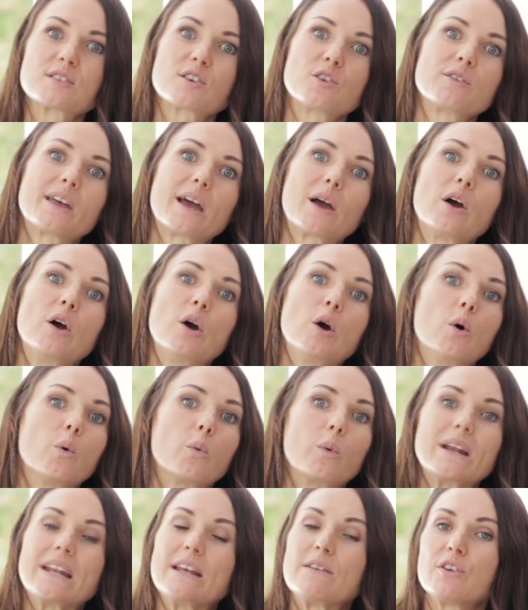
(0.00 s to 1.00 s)
so that
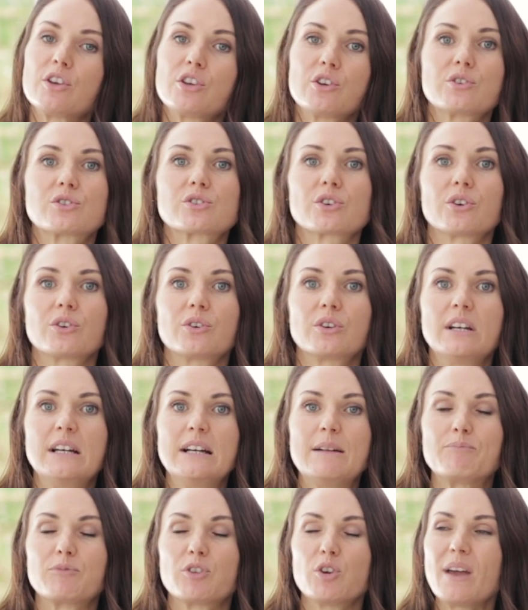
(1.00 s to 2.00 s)
whenever you do,
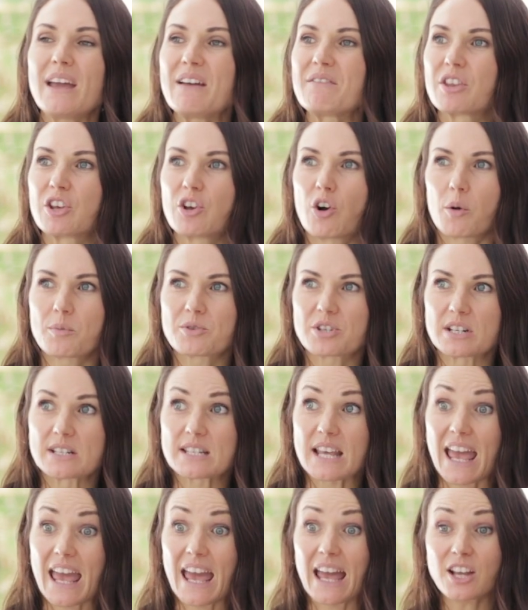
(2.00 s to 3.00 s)
you have the option
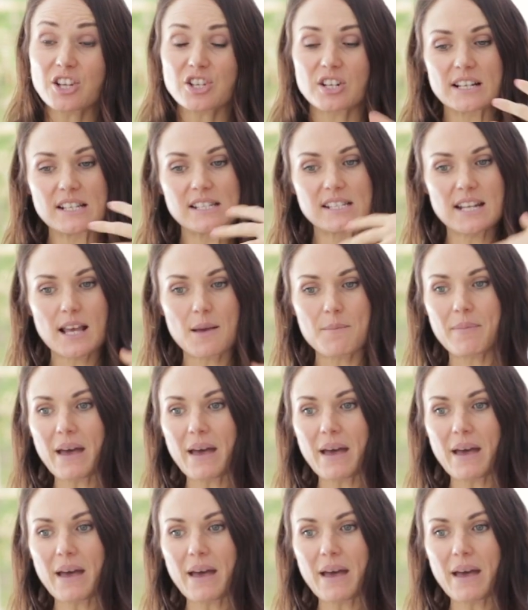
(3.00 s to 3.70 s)
to actually step